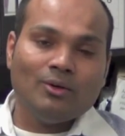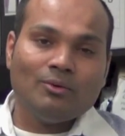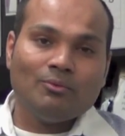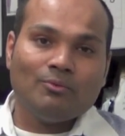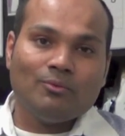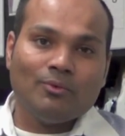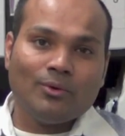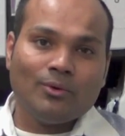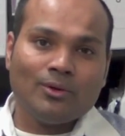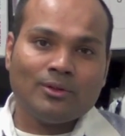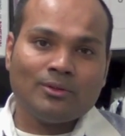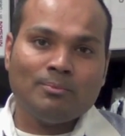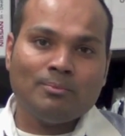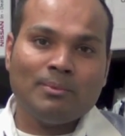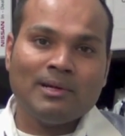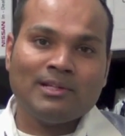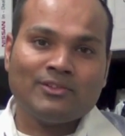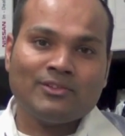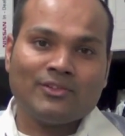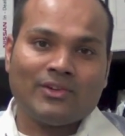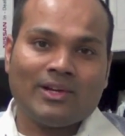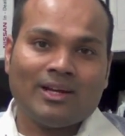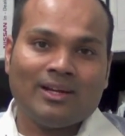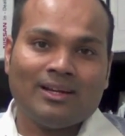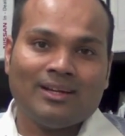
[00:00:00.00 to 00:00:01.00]
Fourth
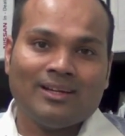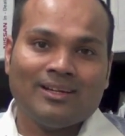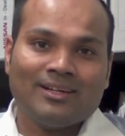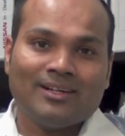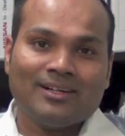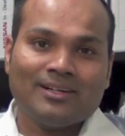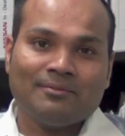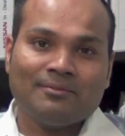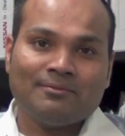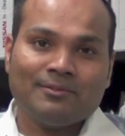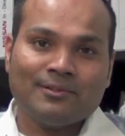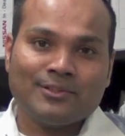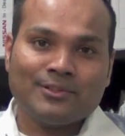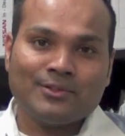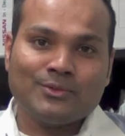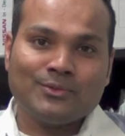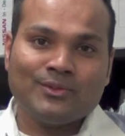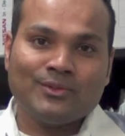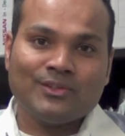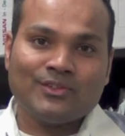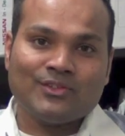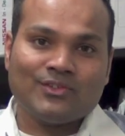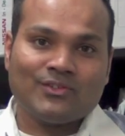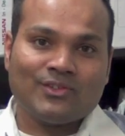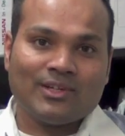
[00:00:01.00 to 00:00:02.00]
mantra refers to
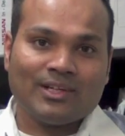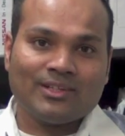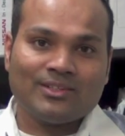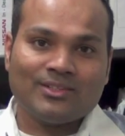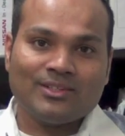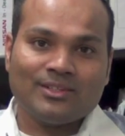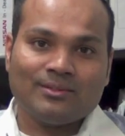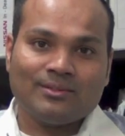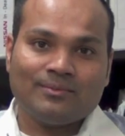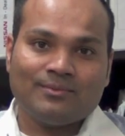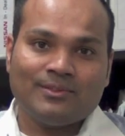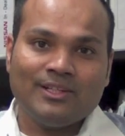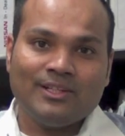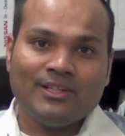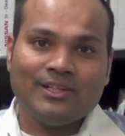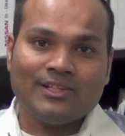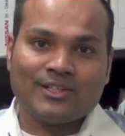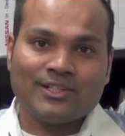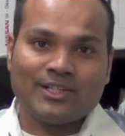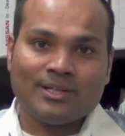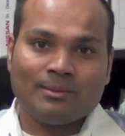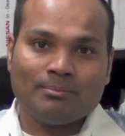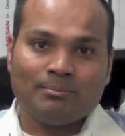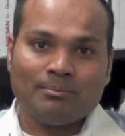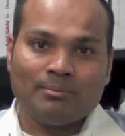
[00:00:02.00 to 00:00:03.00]
the structure of
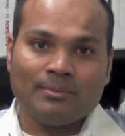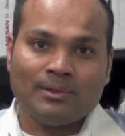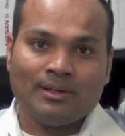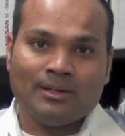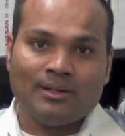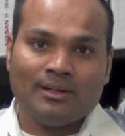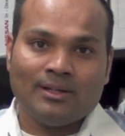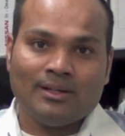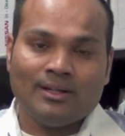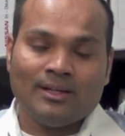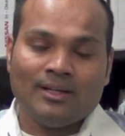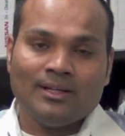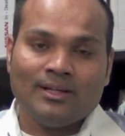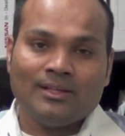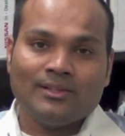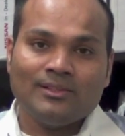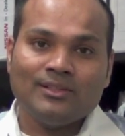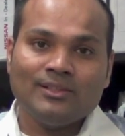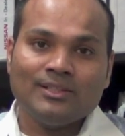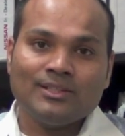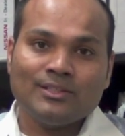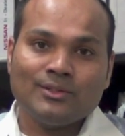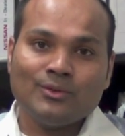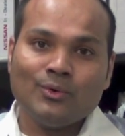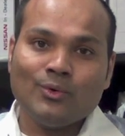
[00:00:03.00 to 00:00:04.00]
dealership.
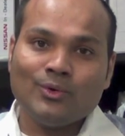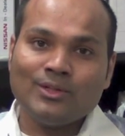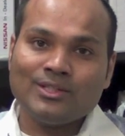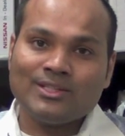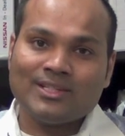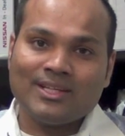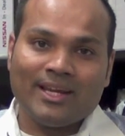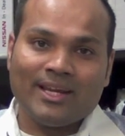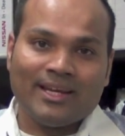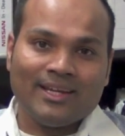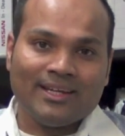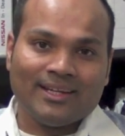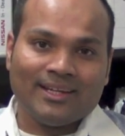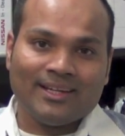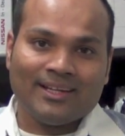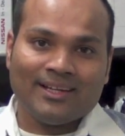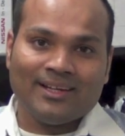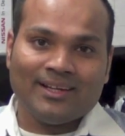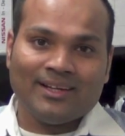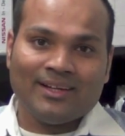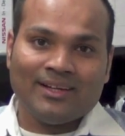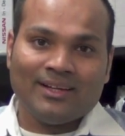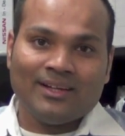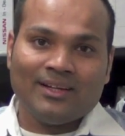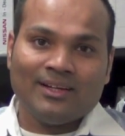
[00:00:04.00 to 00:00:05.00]
There is an old saying
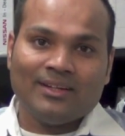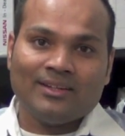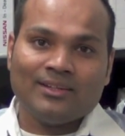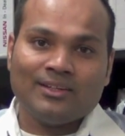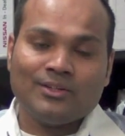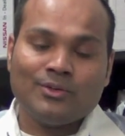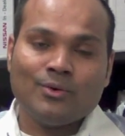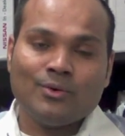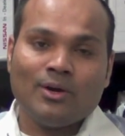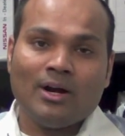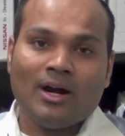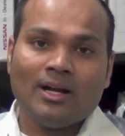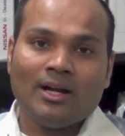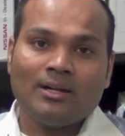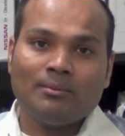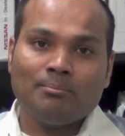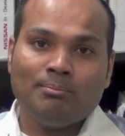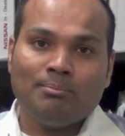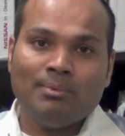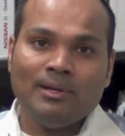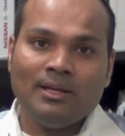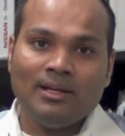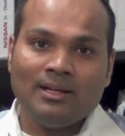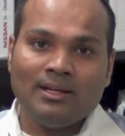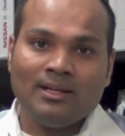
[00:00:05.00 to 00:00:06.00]
that you can't
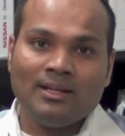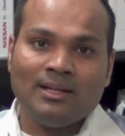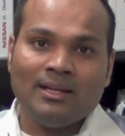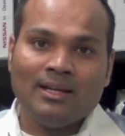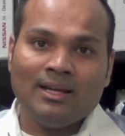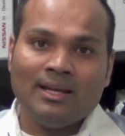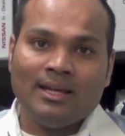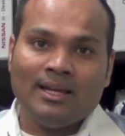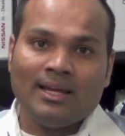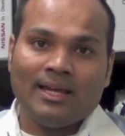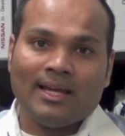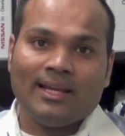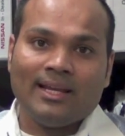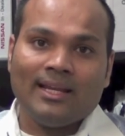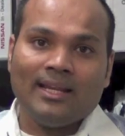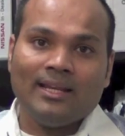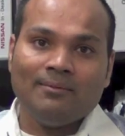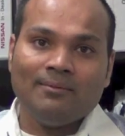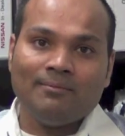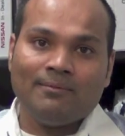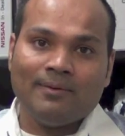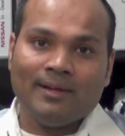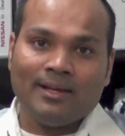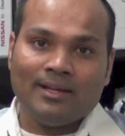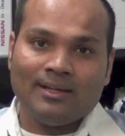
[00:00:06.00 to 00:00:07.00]
build an
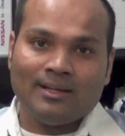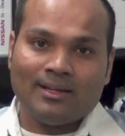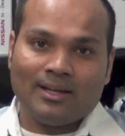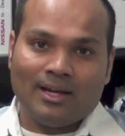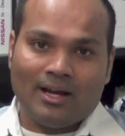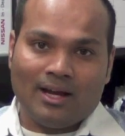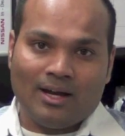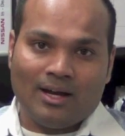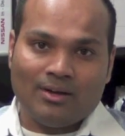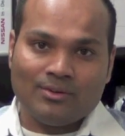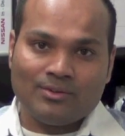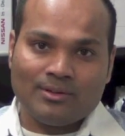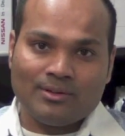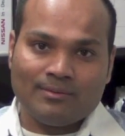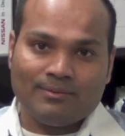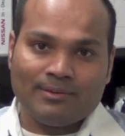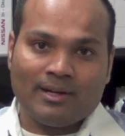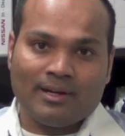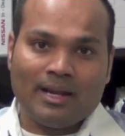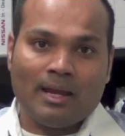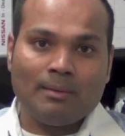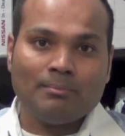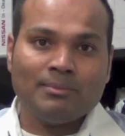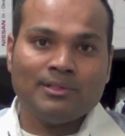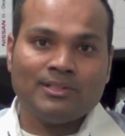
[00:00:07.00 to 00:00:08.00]
elephant out of a
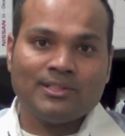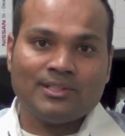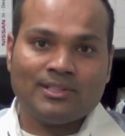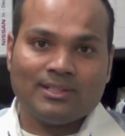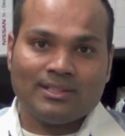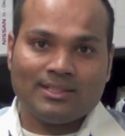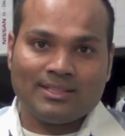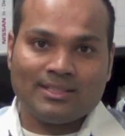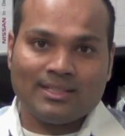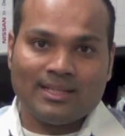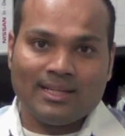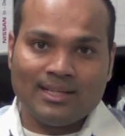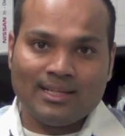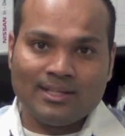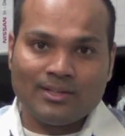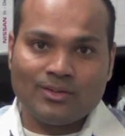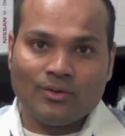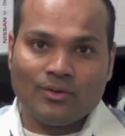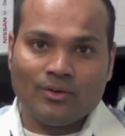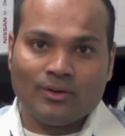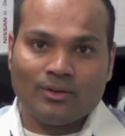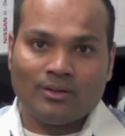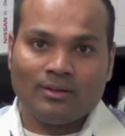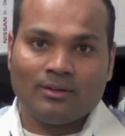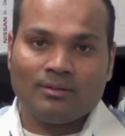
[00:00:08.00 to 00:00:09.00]
rabbit's
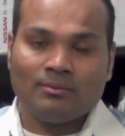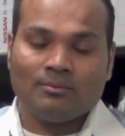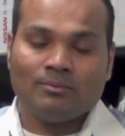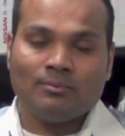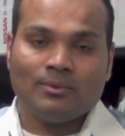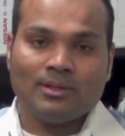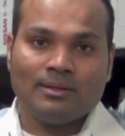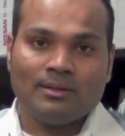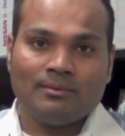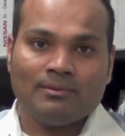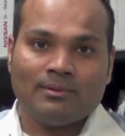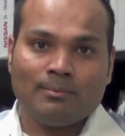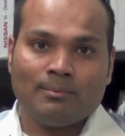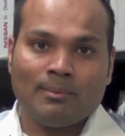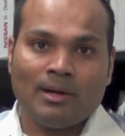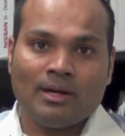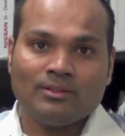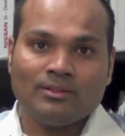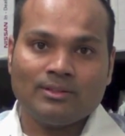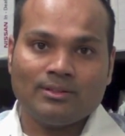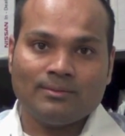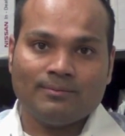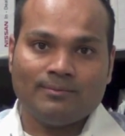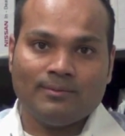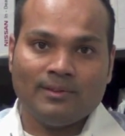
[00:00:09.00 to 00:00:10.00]
skeleton, whatever
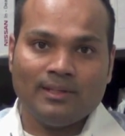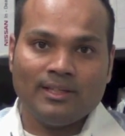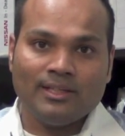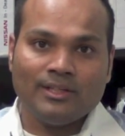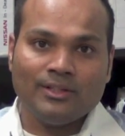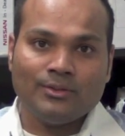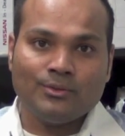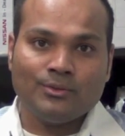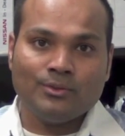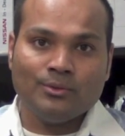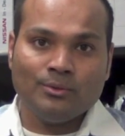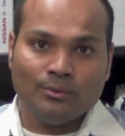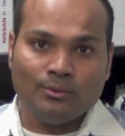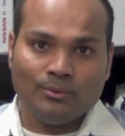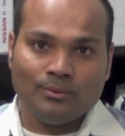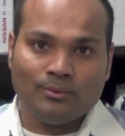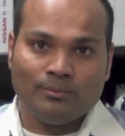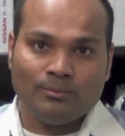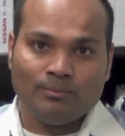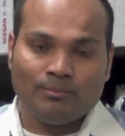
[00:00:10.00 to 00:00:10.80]
amount of filling you do.